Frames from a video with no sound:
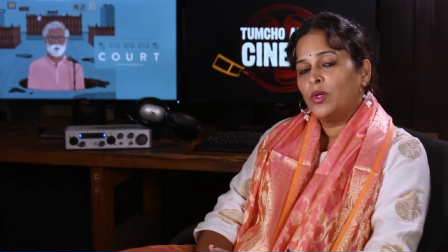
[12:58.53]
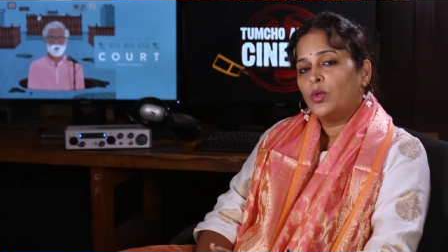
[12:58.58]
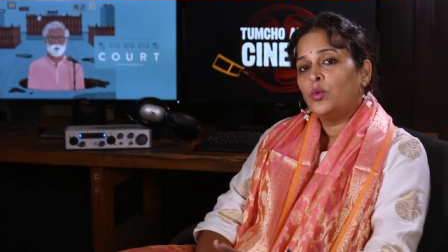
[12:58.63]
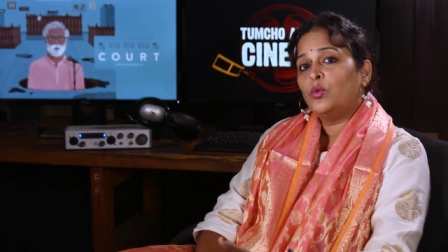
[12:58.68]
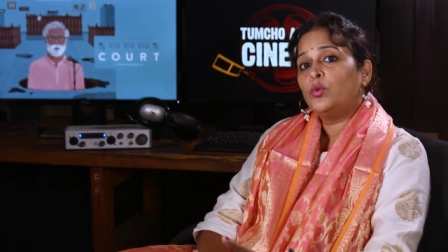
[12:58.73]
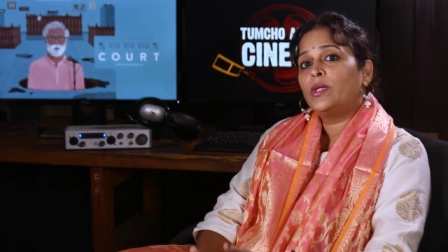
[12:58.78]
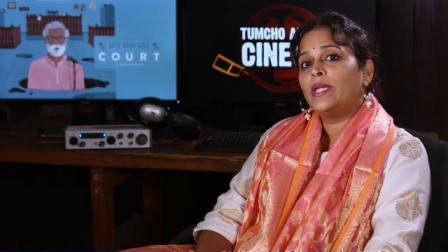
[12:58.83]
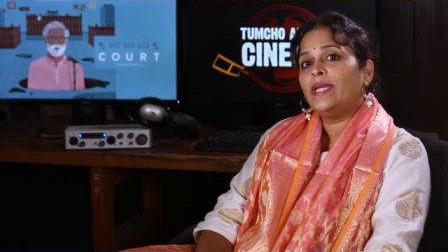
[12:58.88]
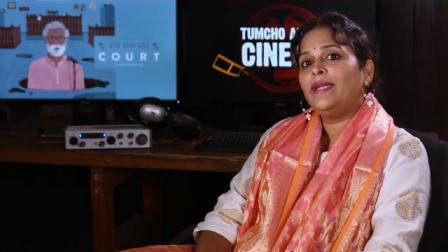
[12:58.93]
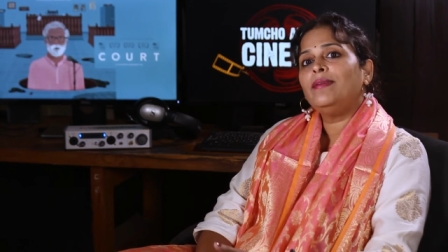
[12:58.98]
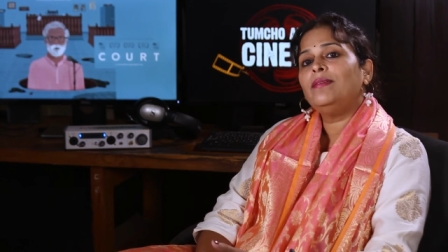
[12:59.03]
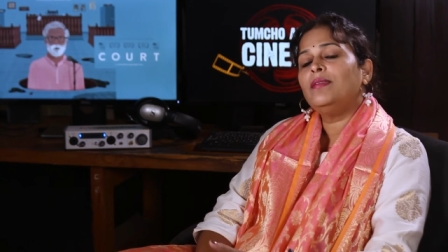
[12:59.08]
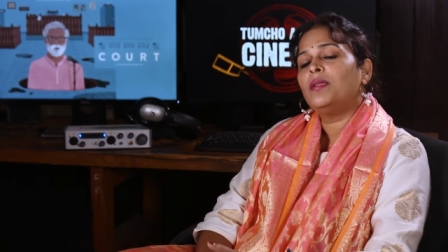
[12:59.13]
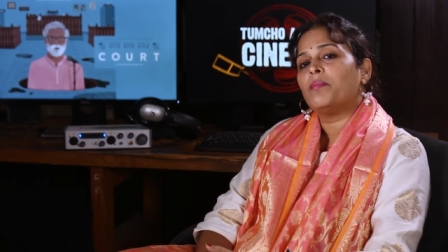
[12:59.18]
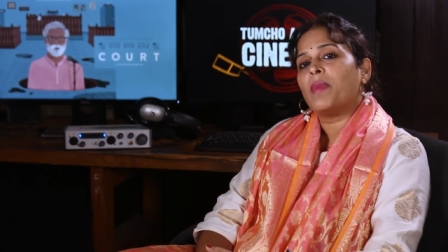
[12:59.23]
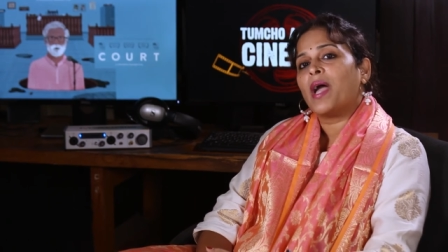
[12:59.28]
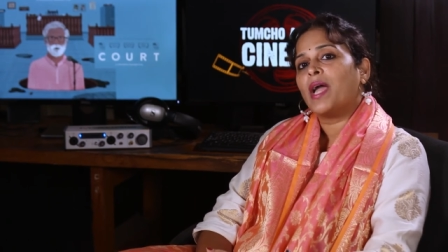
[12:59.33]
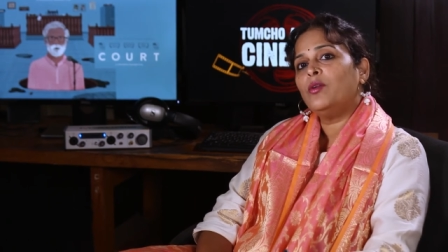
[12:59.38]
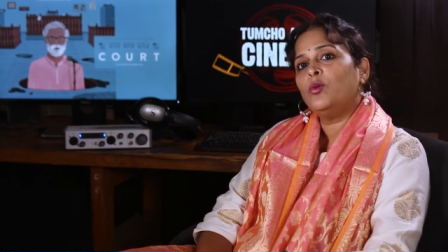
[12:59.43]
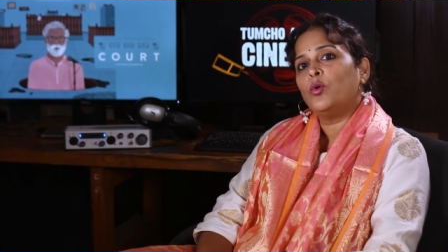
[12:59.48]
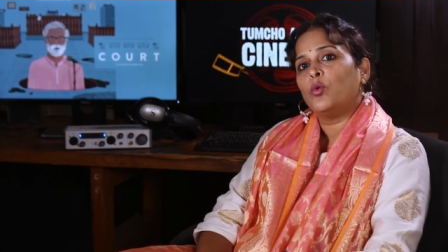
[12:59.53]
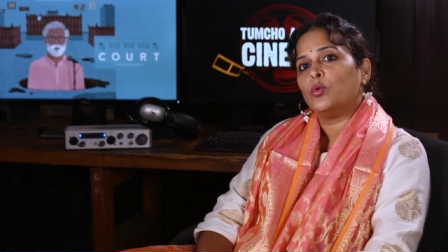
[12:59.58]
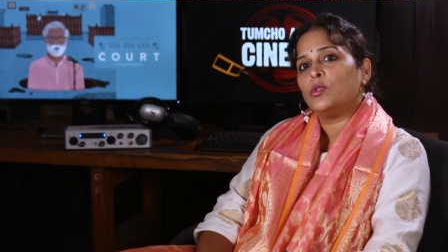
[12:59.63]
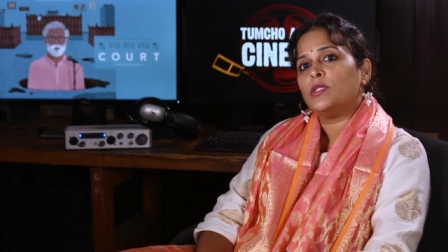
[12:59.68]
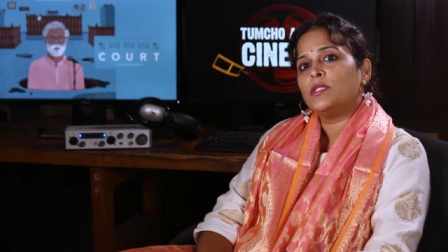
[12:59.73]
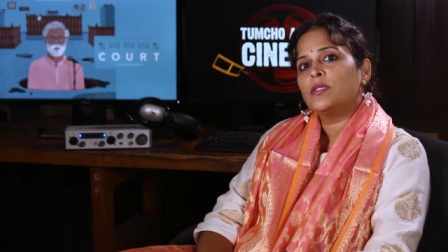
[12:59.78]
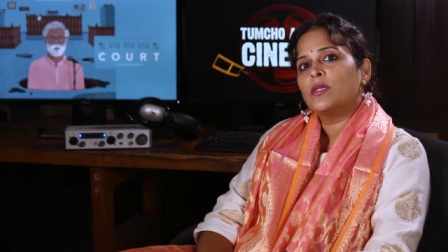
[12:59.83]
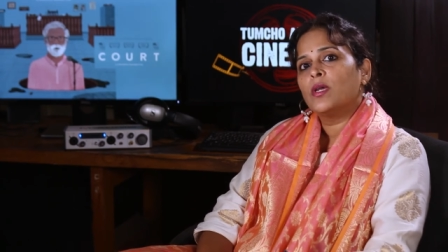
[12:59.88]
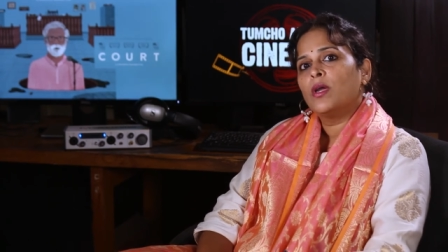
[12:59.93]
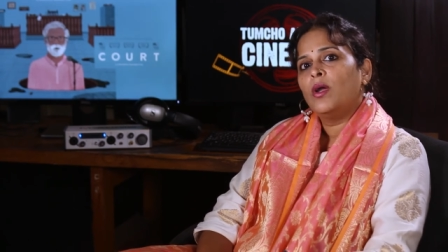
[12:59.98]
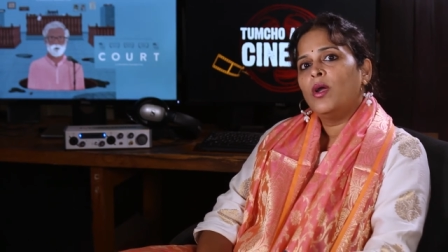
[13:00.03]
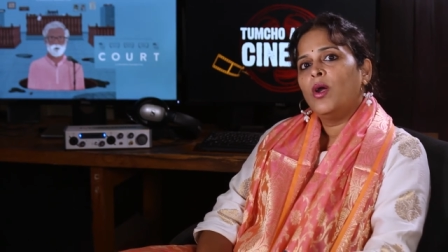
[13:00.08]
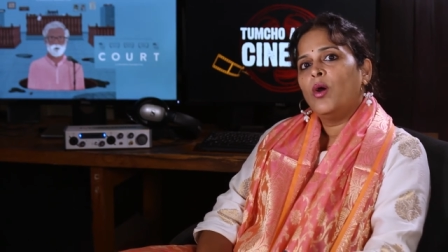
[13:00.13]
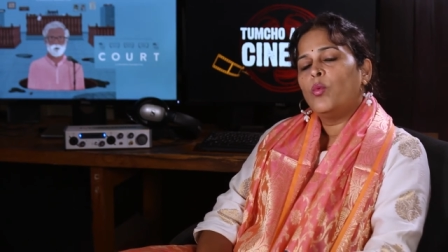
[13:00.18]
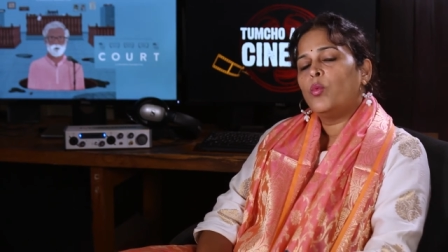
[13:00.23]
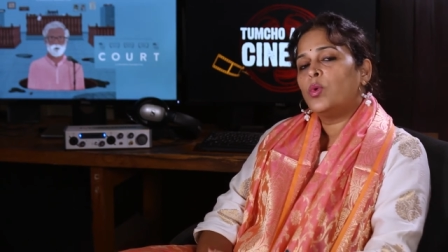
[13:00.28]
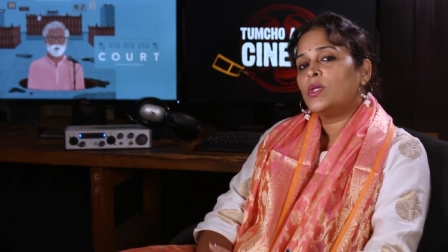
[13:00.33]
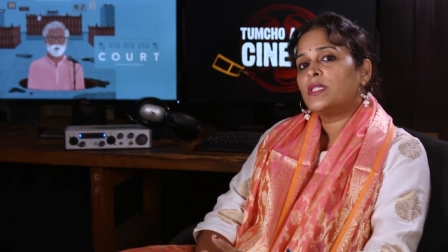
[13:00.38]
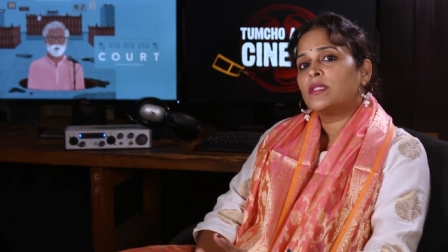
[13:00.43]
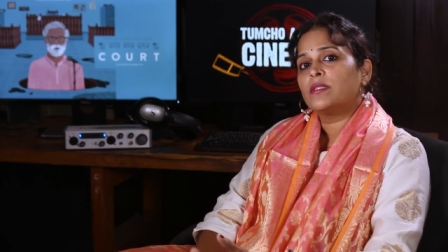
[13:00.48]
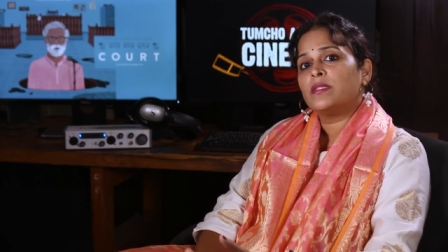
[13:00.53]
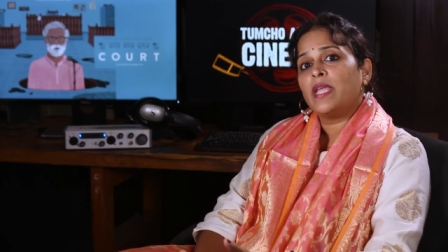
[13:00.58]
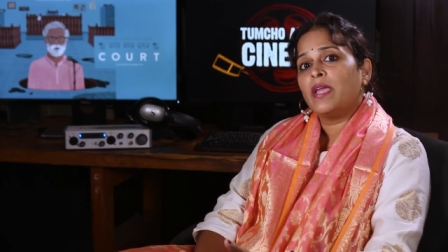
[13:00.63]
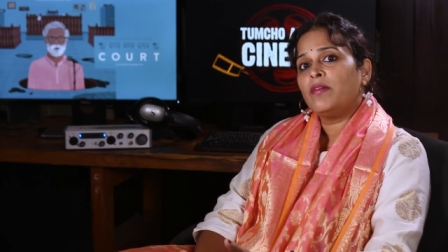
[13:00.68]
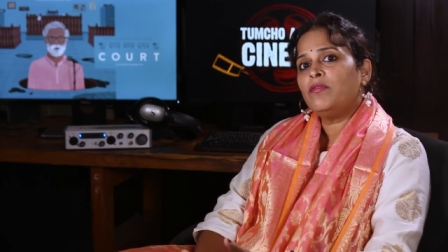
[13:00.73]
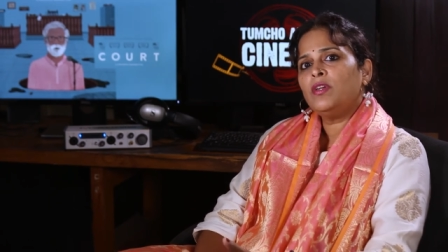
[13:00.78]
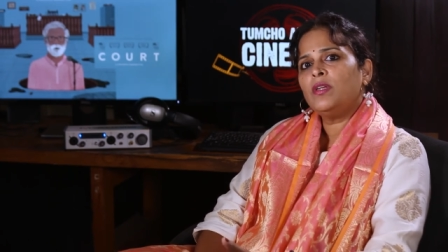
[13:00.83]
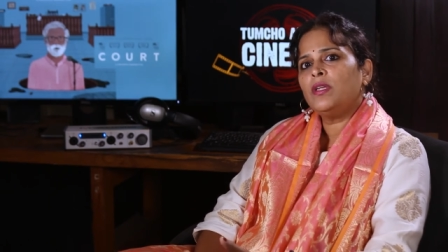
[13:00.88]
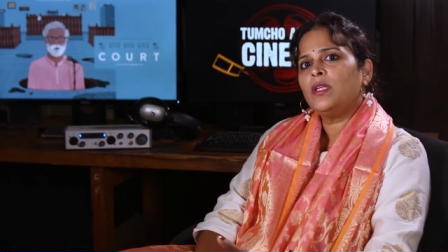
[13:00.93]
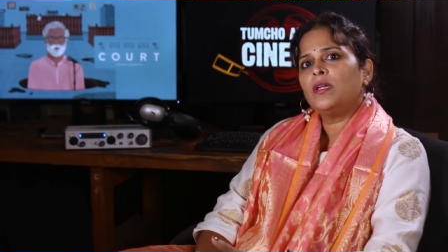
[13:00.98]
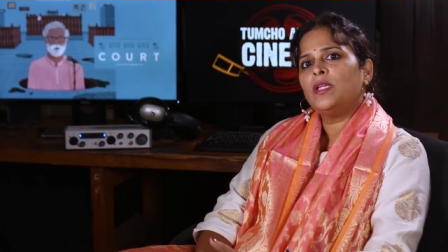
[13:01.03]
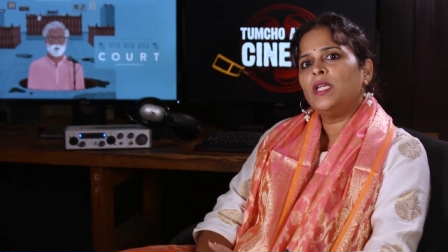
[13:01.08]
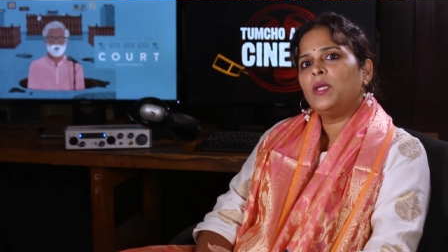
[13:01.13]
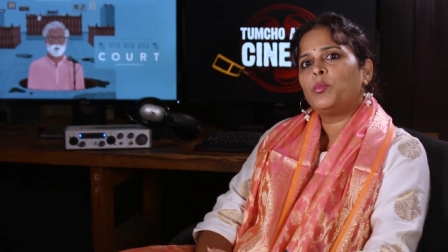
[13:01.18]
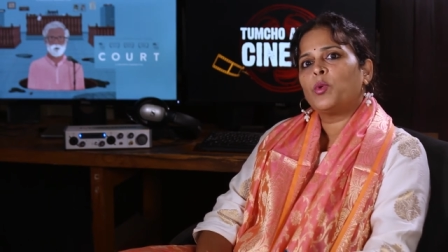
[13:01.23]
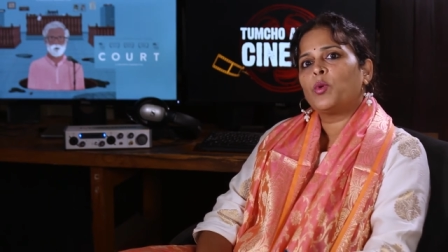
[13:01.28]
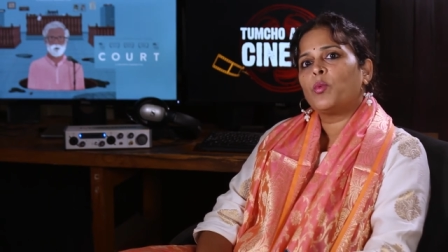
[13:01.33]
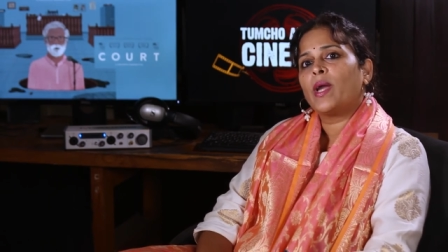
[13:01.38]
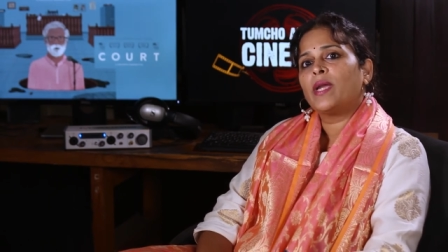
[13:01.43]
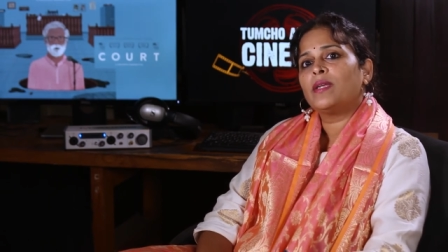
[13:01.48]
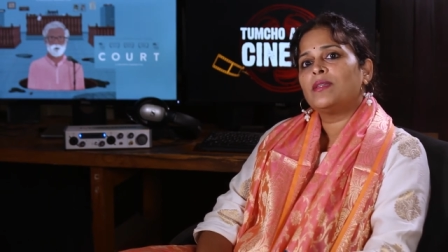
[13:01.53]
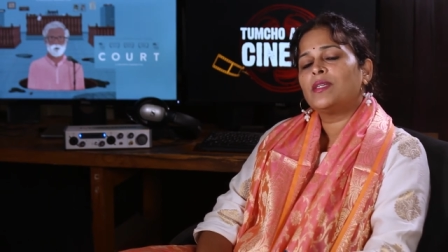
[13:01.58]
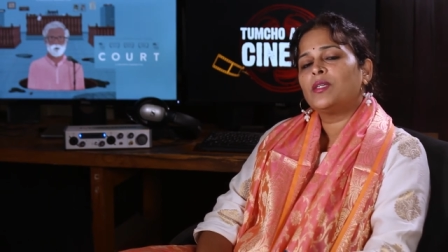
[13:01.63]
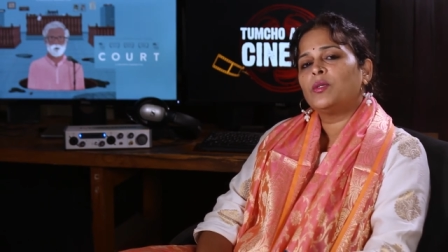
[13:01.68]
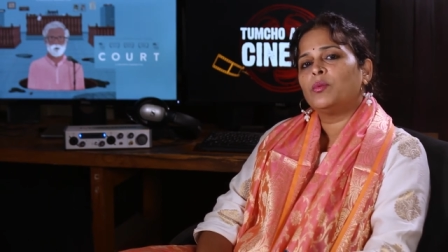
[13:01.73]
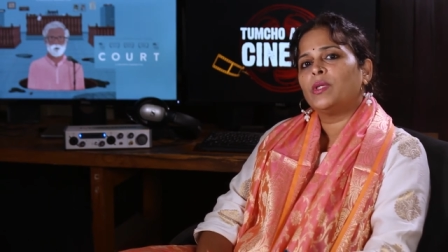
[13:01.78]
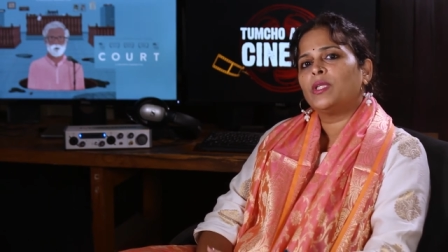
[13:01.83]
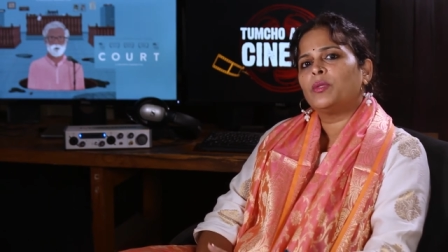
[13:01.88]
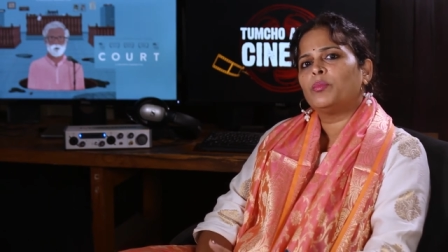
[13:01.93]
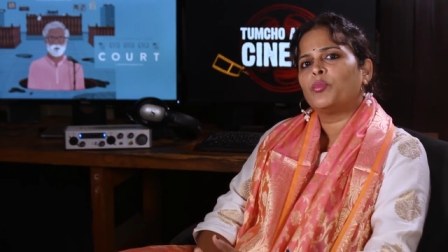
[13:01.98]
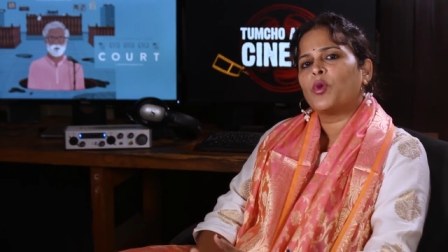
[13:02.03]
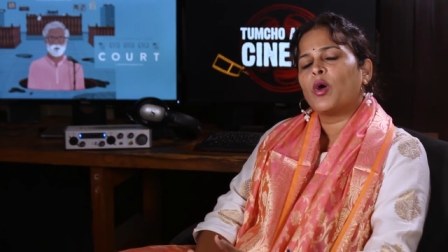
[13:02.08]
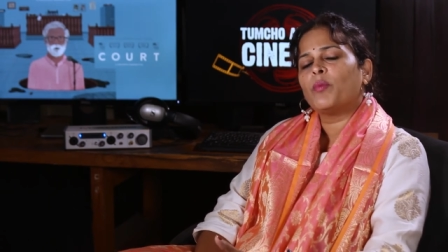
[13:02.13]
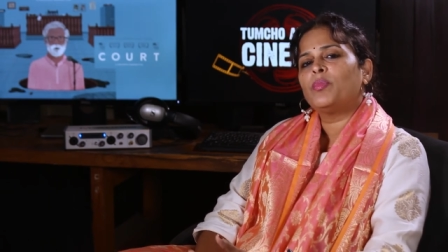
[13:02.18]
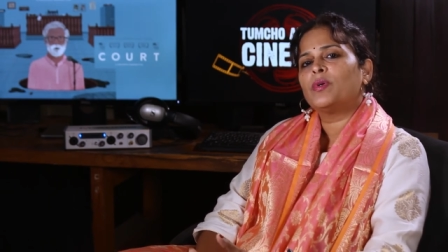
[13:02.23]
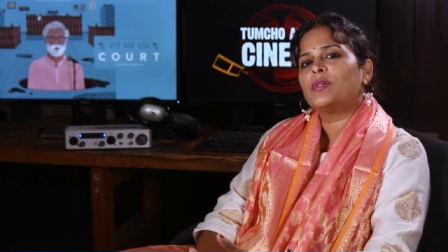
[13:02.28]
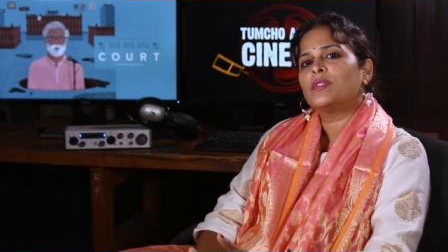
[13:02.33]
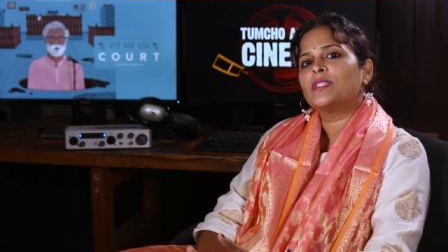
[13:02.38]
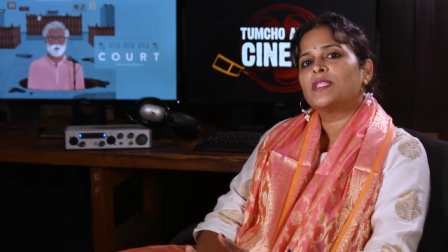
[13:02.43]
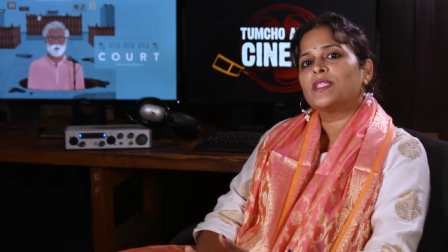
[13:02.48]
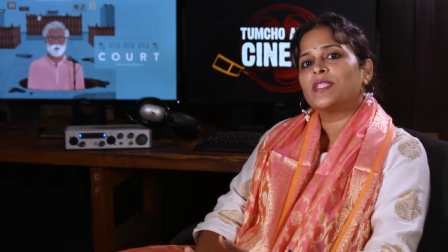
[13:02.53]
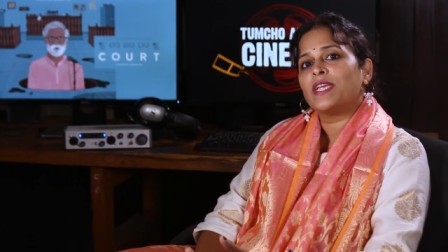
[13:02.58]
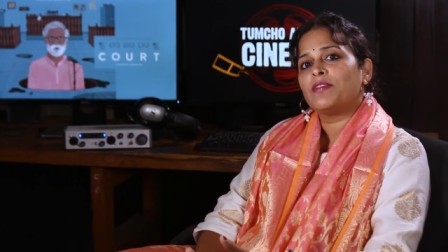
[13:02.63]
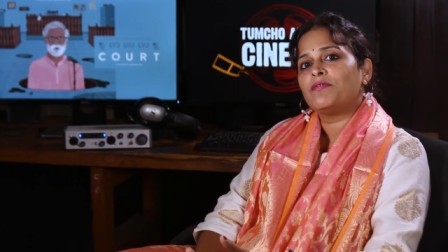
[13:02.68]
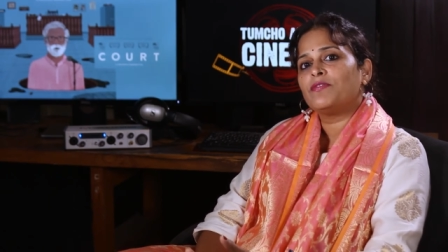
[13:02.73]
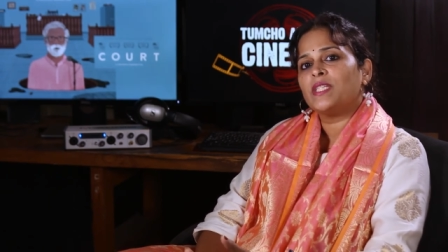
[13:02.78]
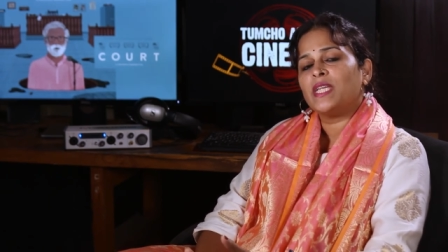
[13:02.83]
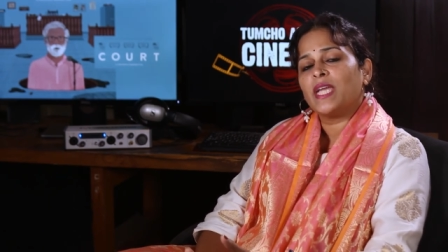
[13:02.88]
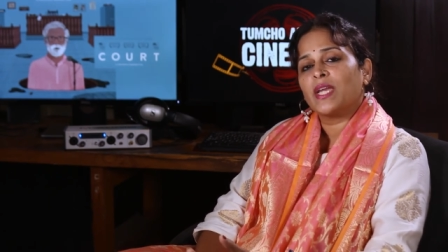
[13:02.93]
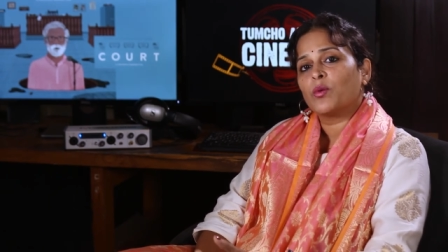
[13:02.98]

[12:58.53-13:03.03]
who cleaned the manholes, was never really provided with proper safety